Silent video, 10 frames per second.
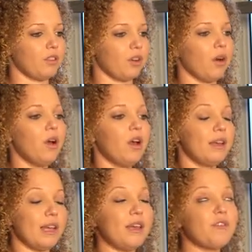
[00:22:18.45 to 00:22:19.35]
So
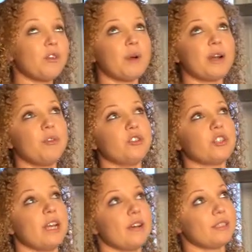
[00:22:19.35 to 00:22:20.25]
even when I'm
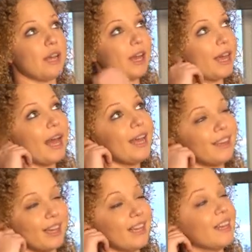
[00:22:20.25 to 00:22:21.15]
usually outside
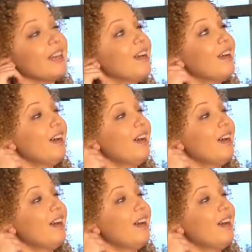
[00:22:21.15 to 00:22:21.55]
at night,